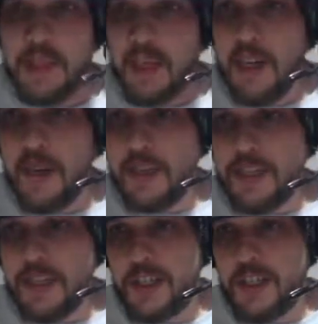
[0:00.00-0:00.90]
I want
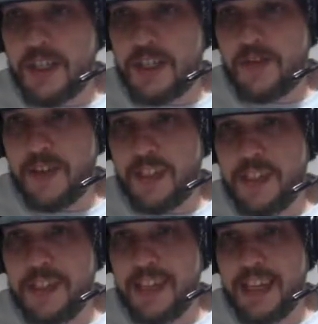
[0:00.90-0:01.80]
the shittiest
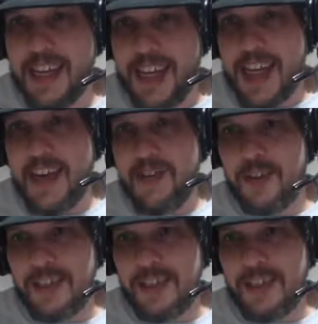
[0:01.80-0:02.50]
finish ever